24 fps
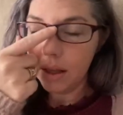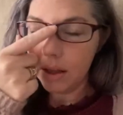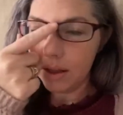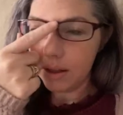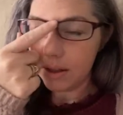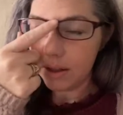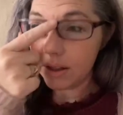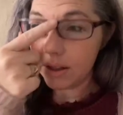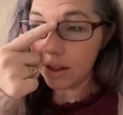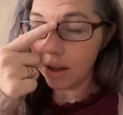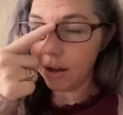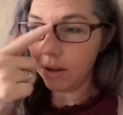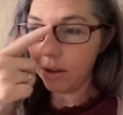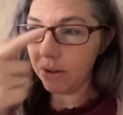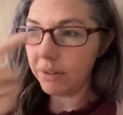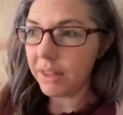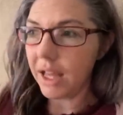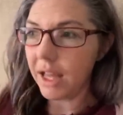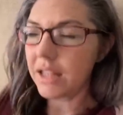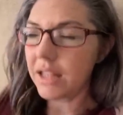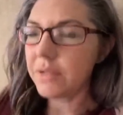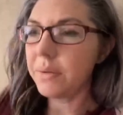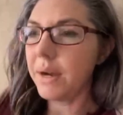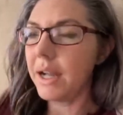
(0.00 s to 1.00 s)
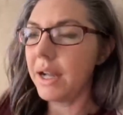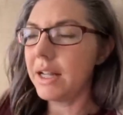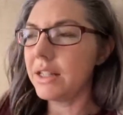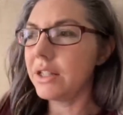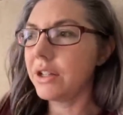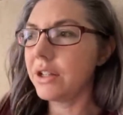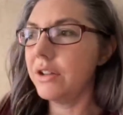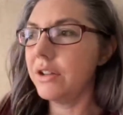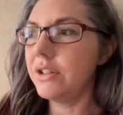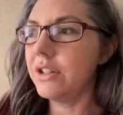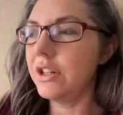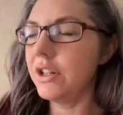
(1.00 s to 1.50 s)
So that's why it's
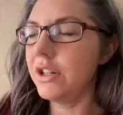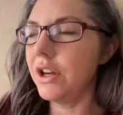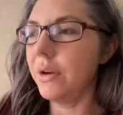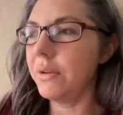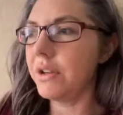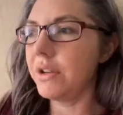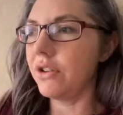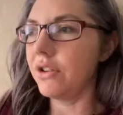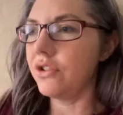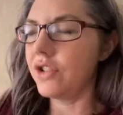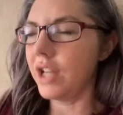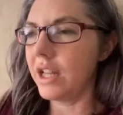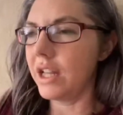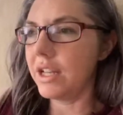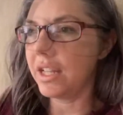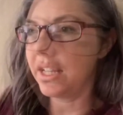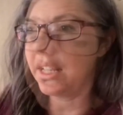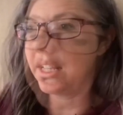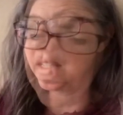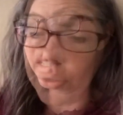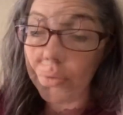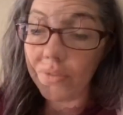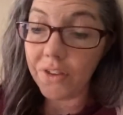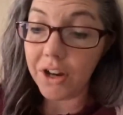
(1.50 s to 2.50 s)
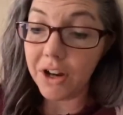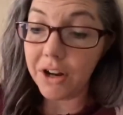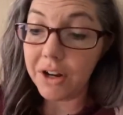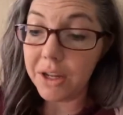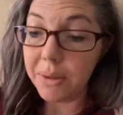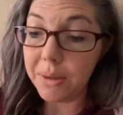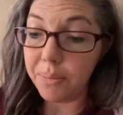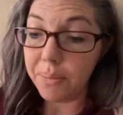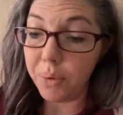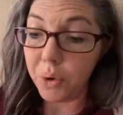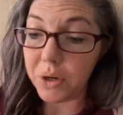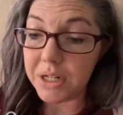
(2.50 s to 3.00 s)
good to know what your agenda is. Also very
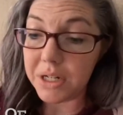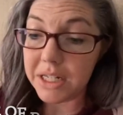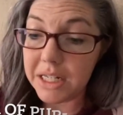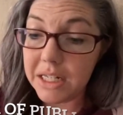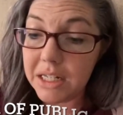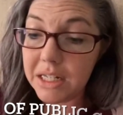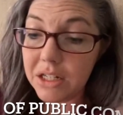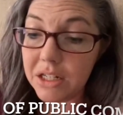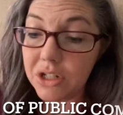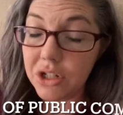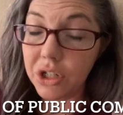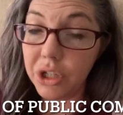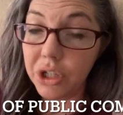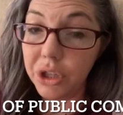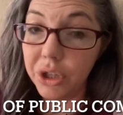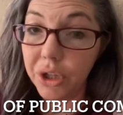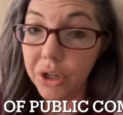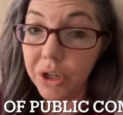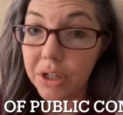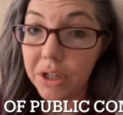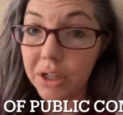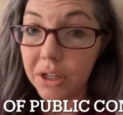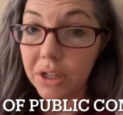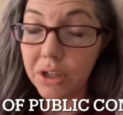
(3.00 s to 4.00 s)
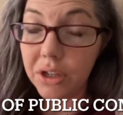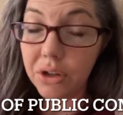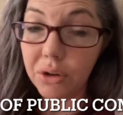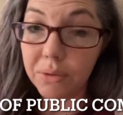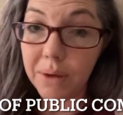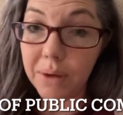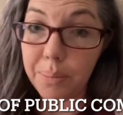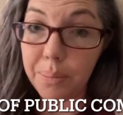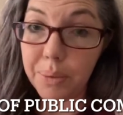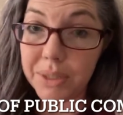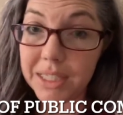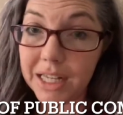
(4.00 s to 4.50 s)
important to look your
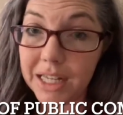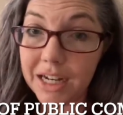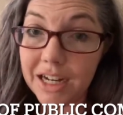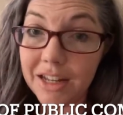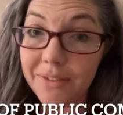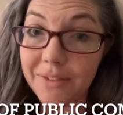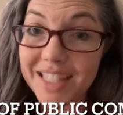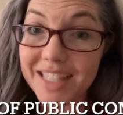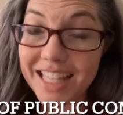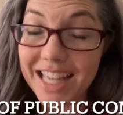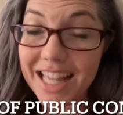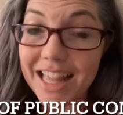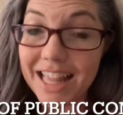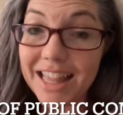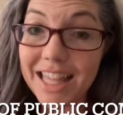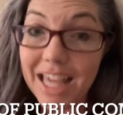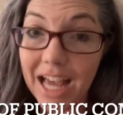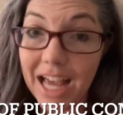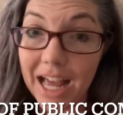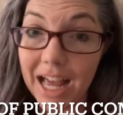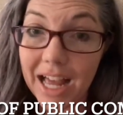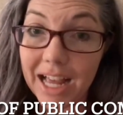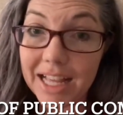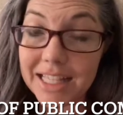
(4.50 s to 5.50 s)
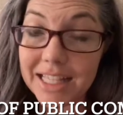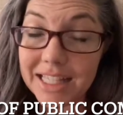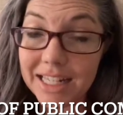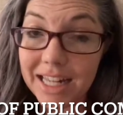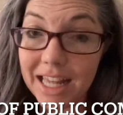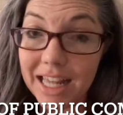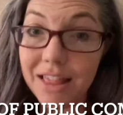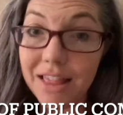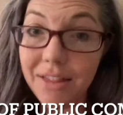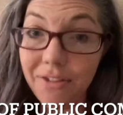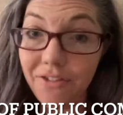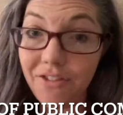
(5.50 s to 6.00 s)
representatives in the eyes and
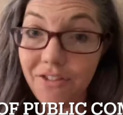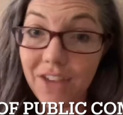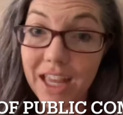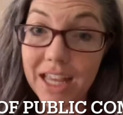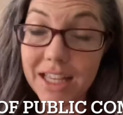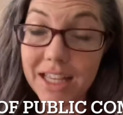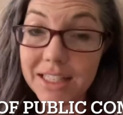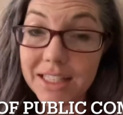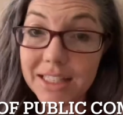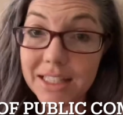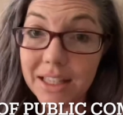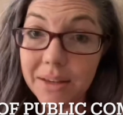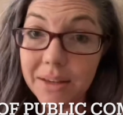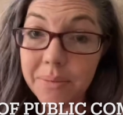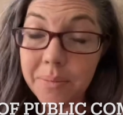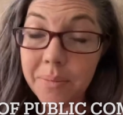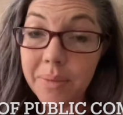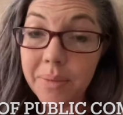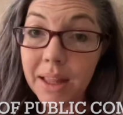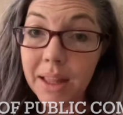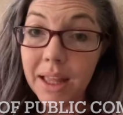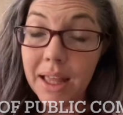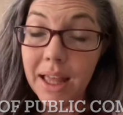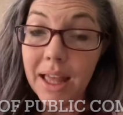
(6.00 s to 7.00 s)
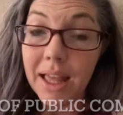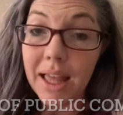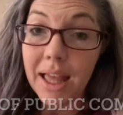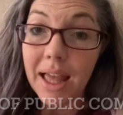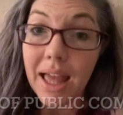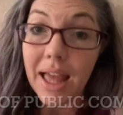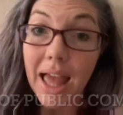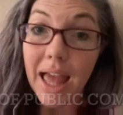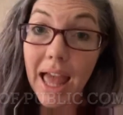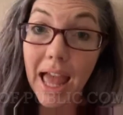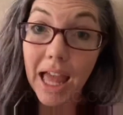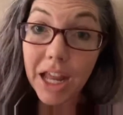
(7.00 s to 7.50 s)
in the face
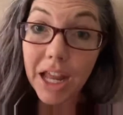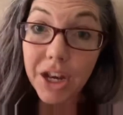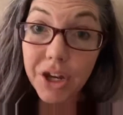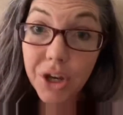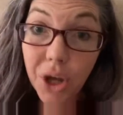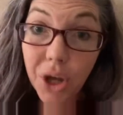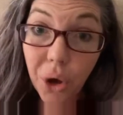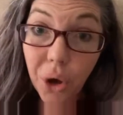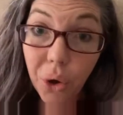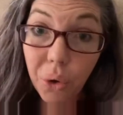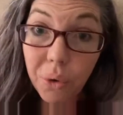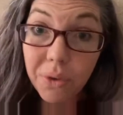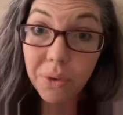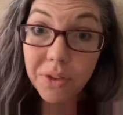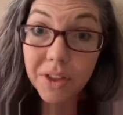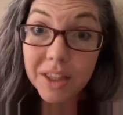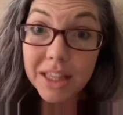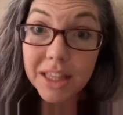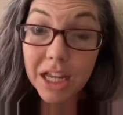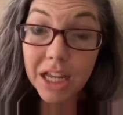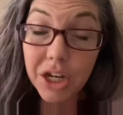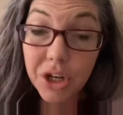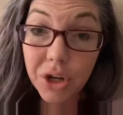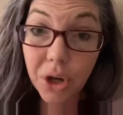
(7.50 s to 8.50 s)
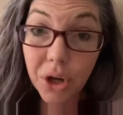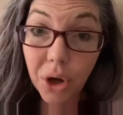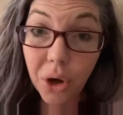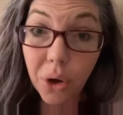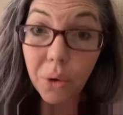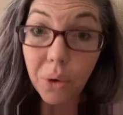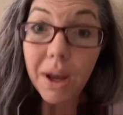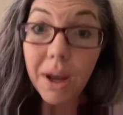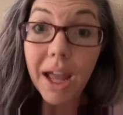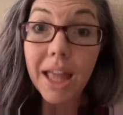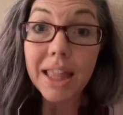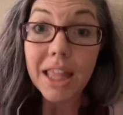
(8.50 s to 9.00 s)
and know that they
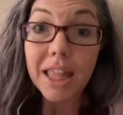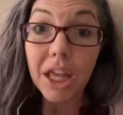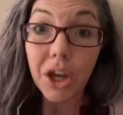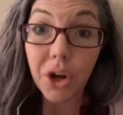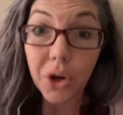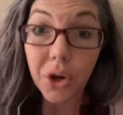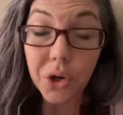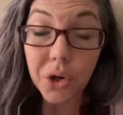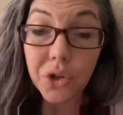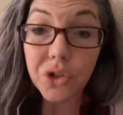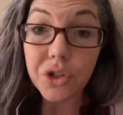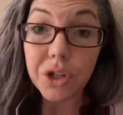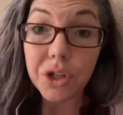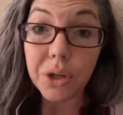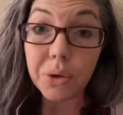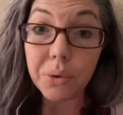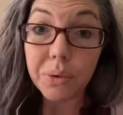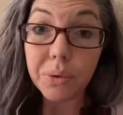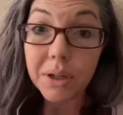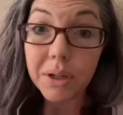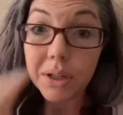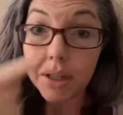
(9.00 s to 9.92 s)
know and they heard you,